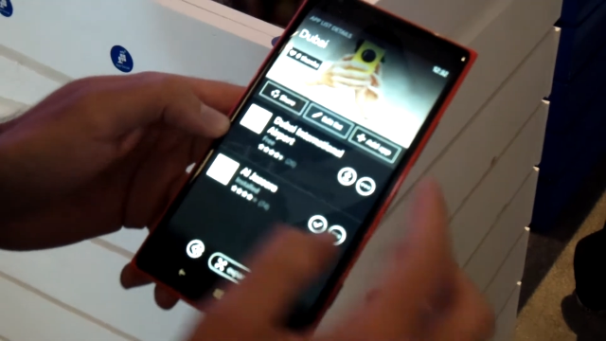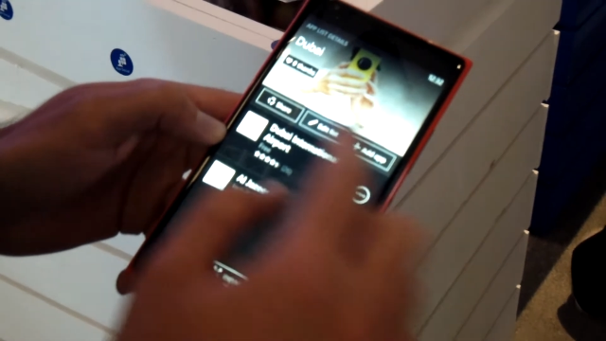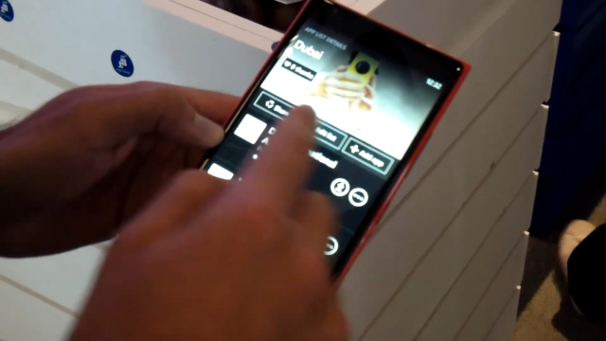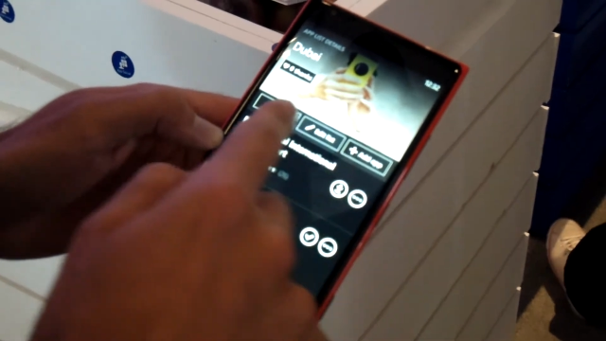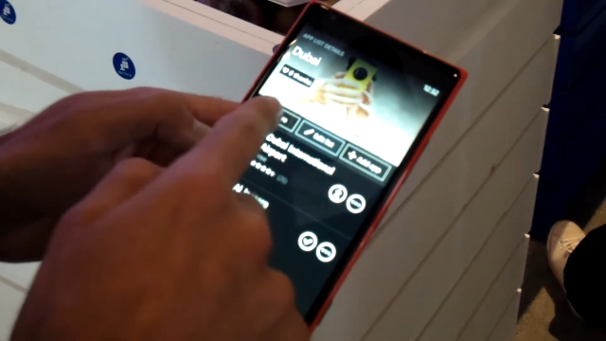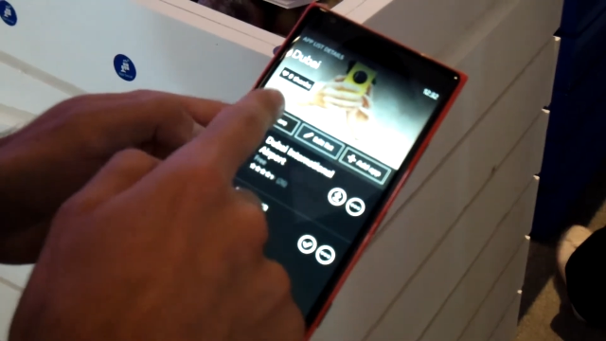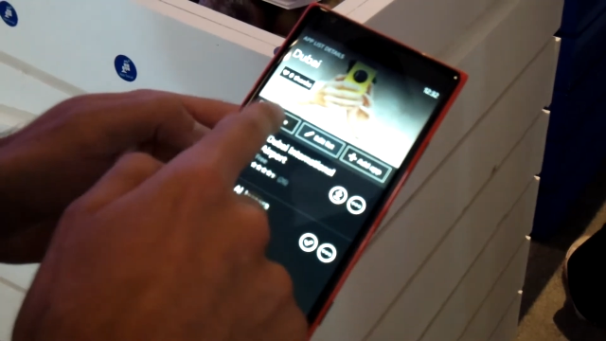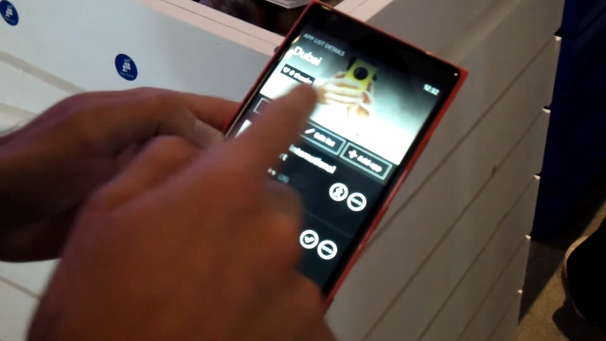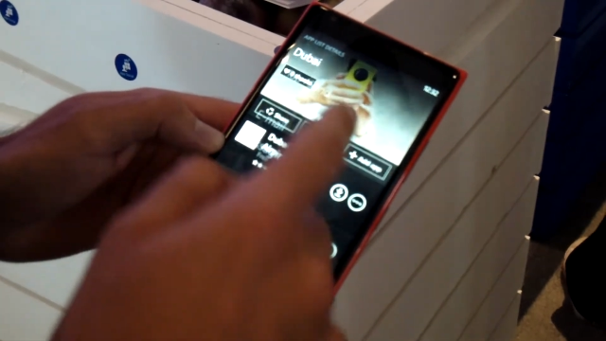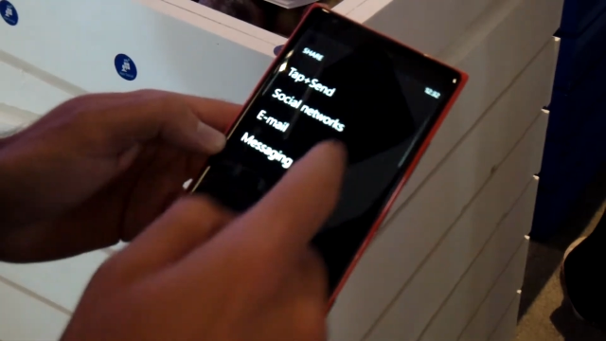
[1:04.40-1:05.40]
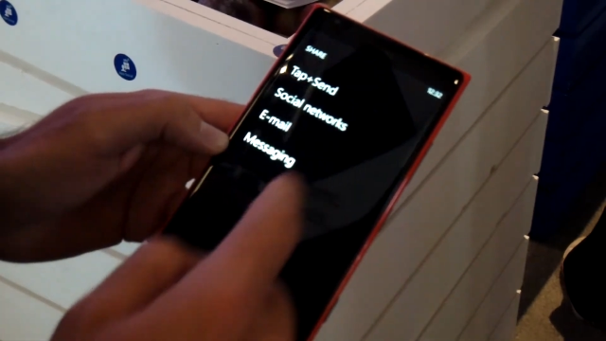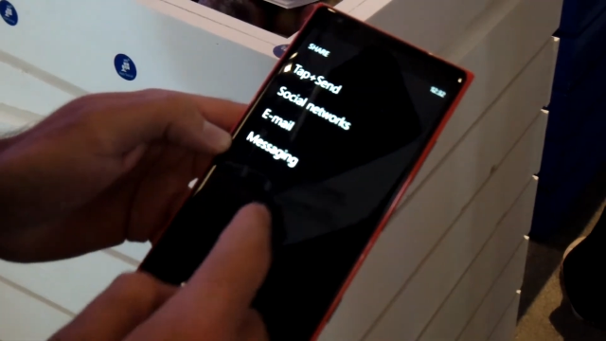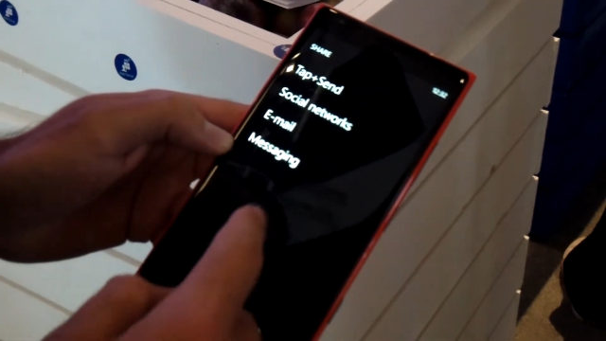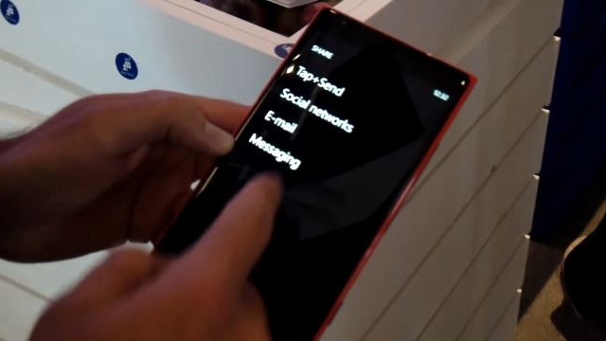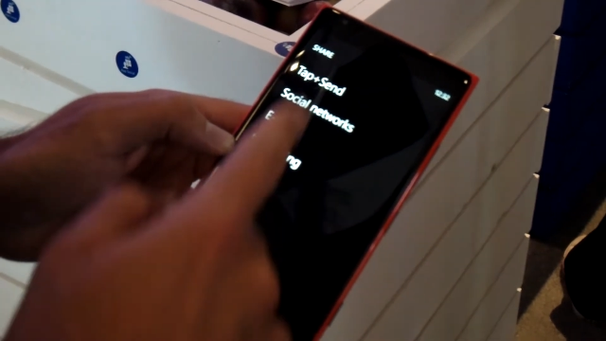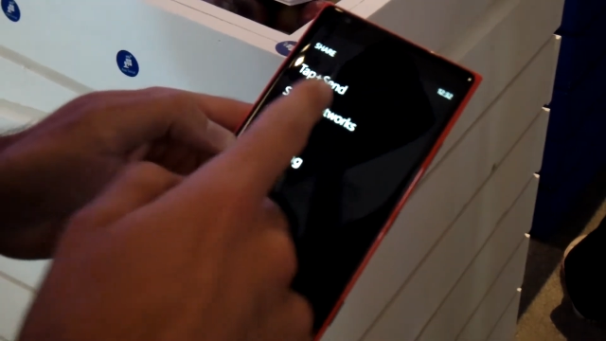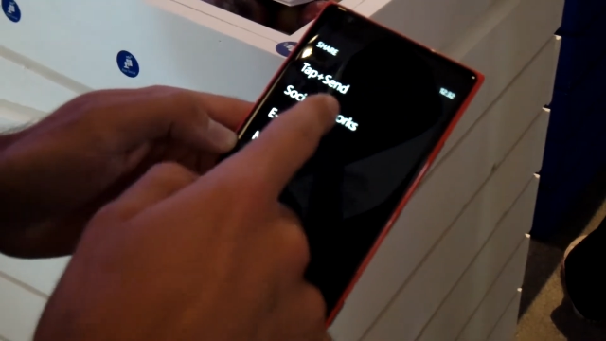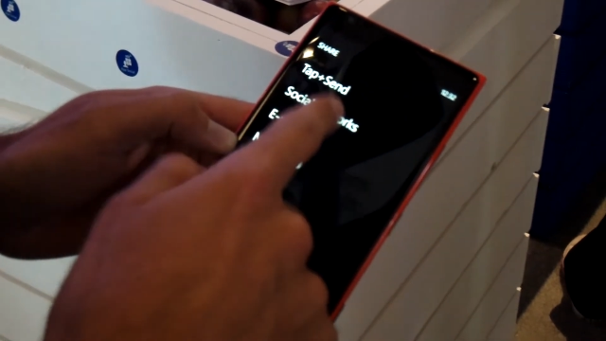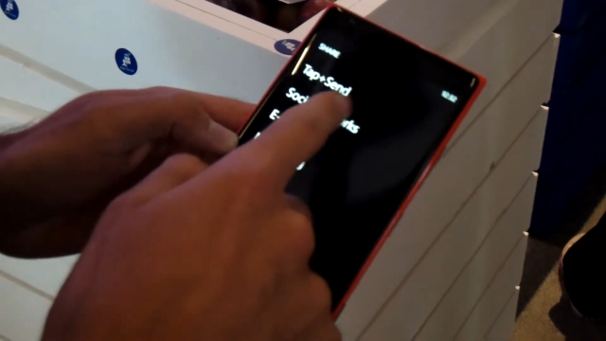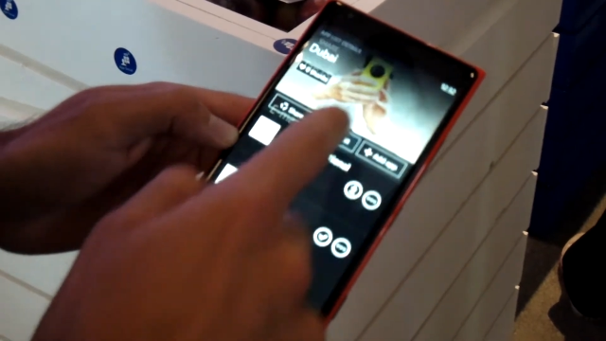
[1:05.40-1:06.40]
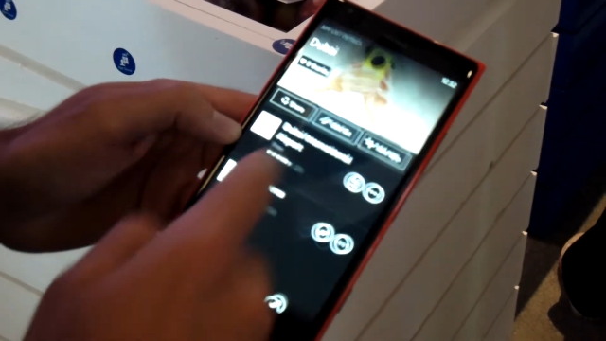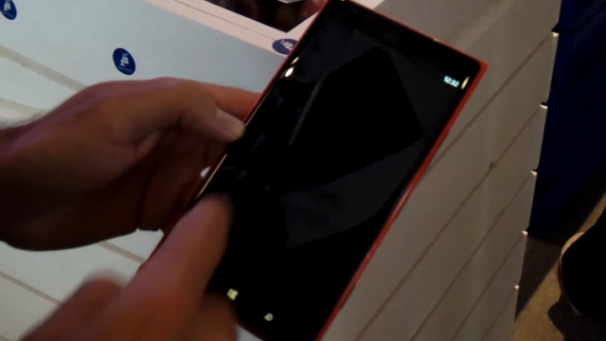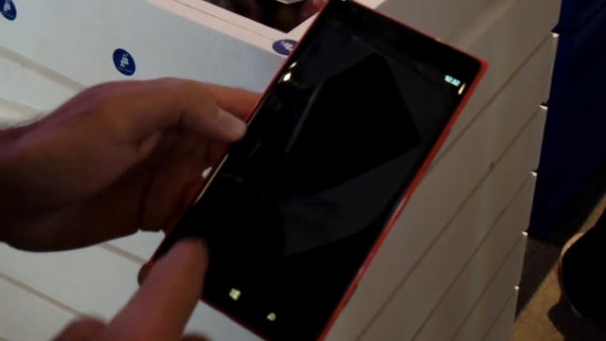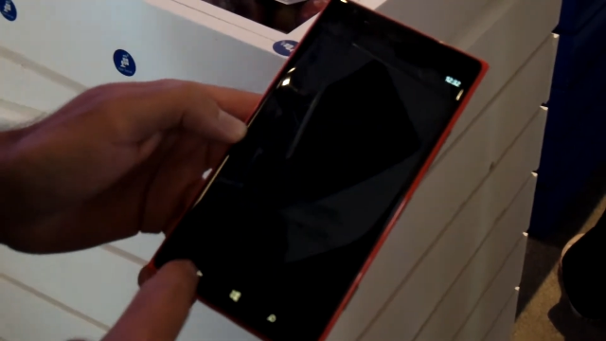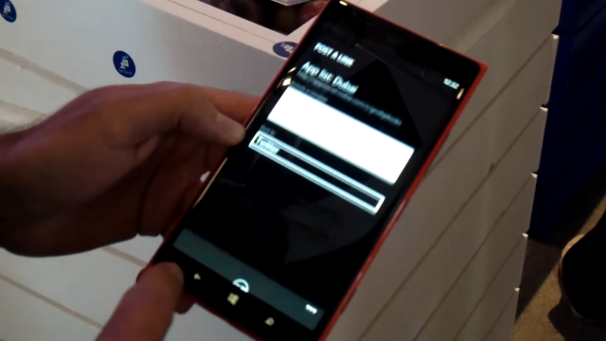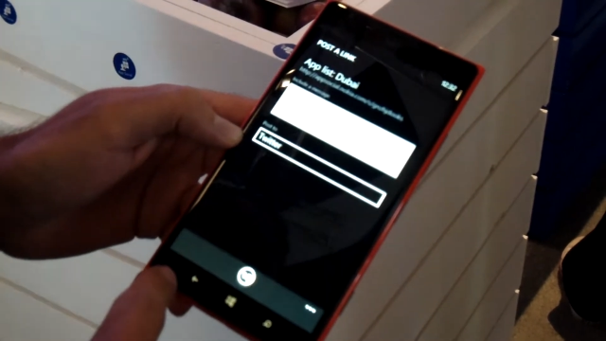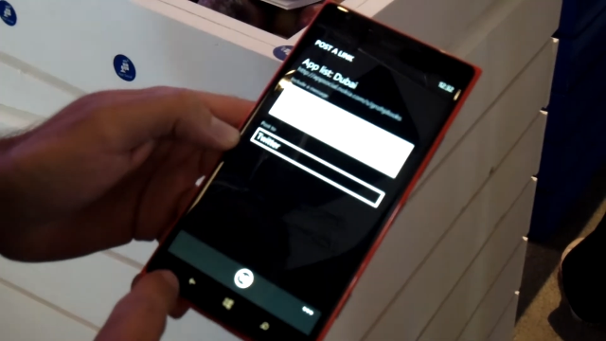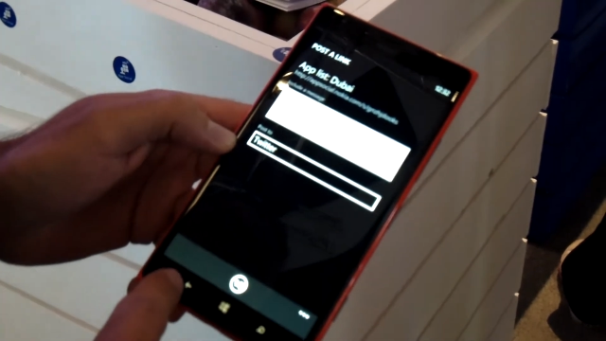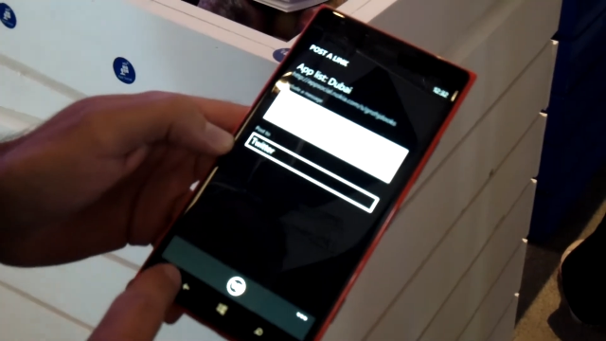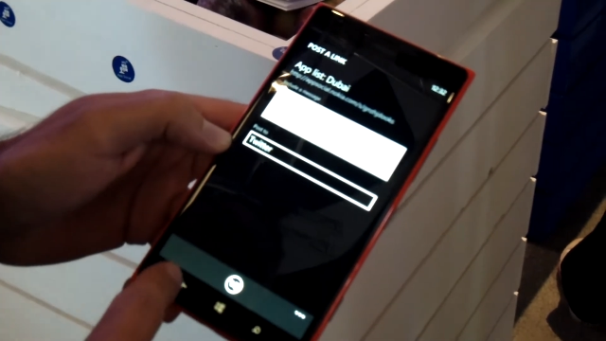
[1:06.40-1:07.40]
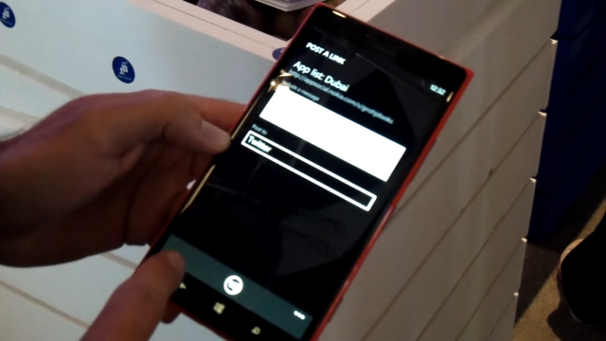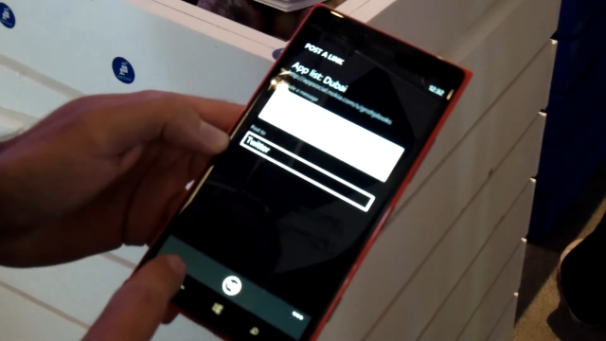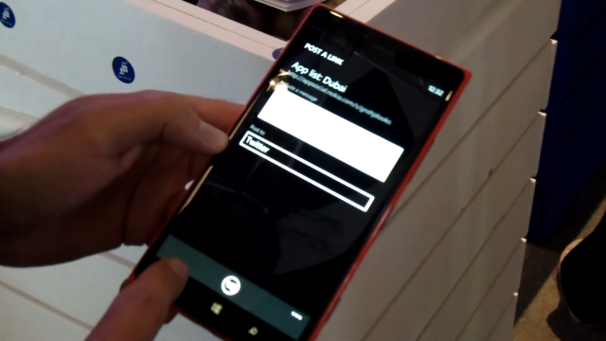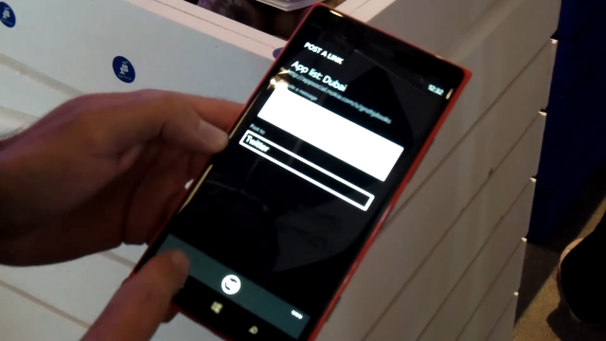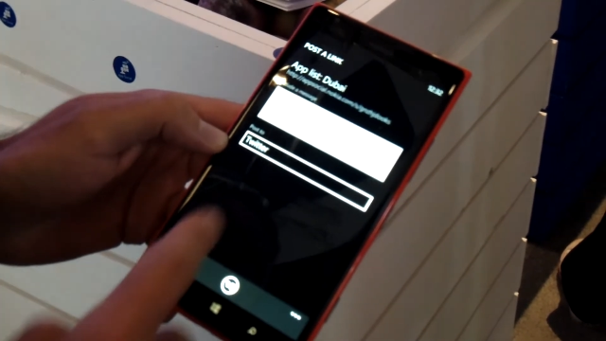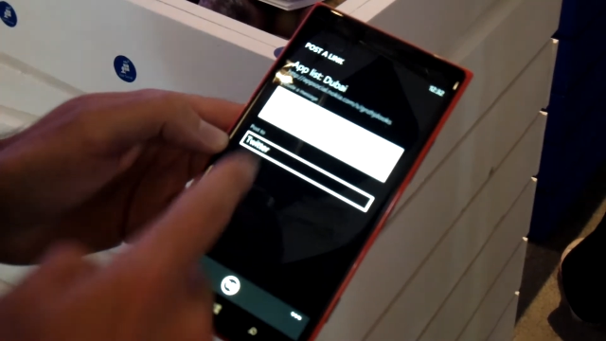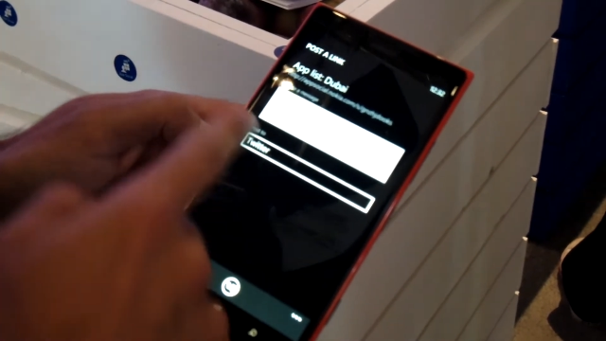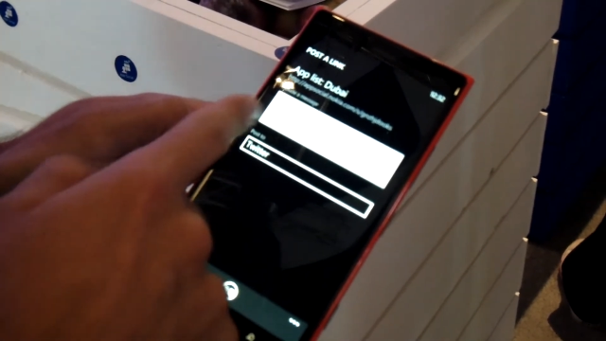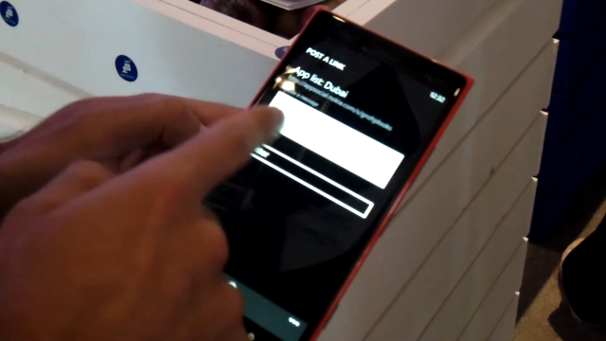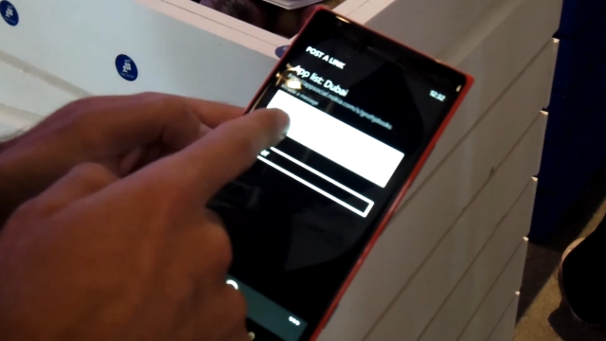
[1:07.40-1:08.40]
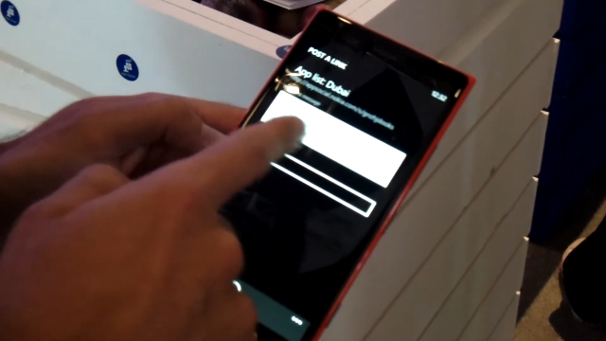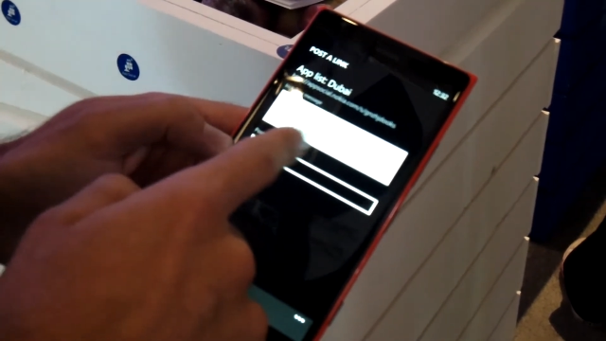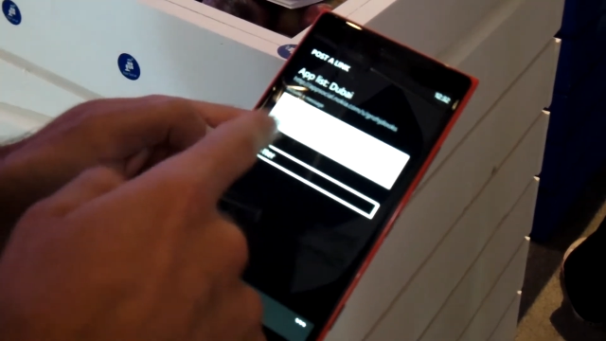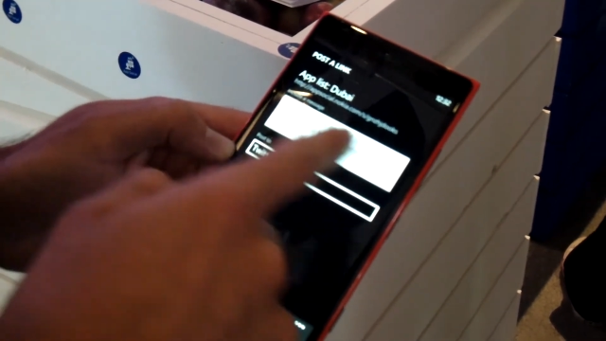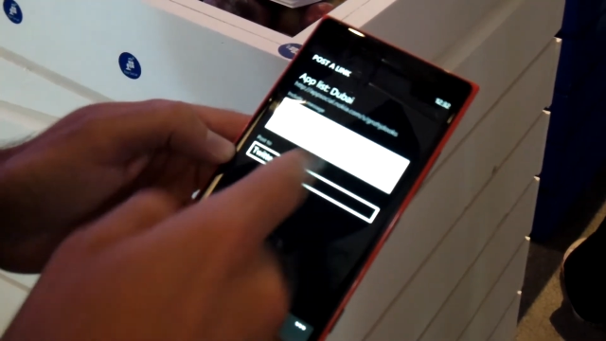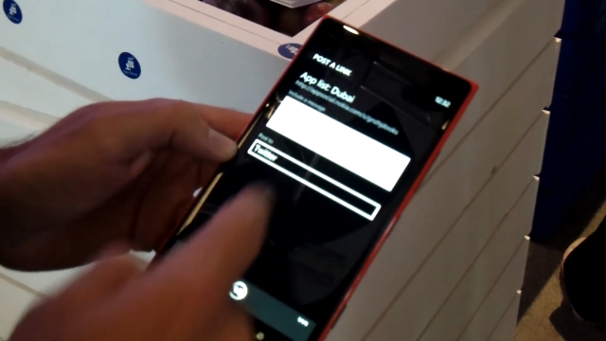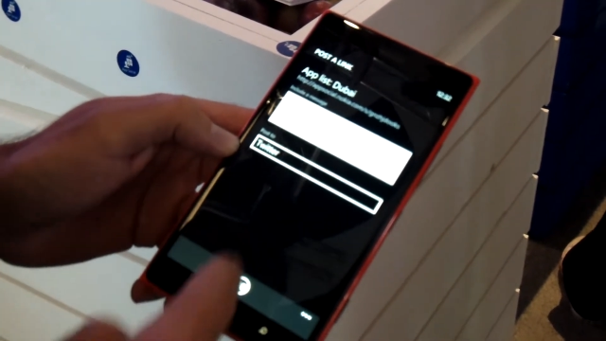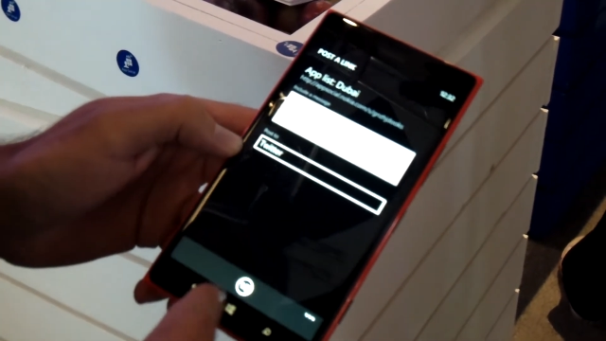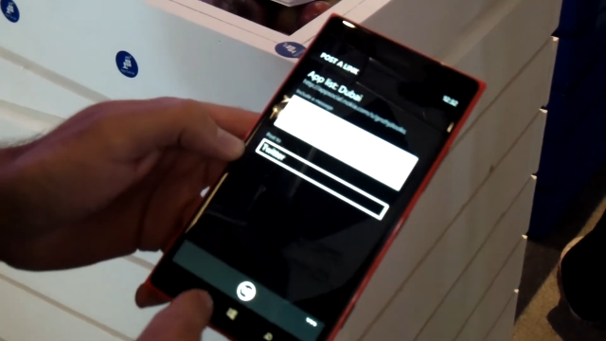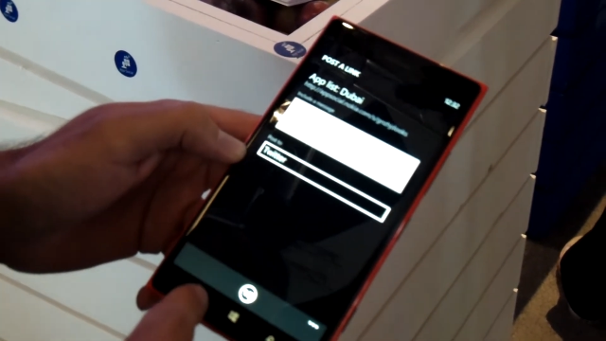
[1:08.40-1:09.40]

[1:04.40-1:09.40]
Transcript: No face is visible, so there are no lips to read.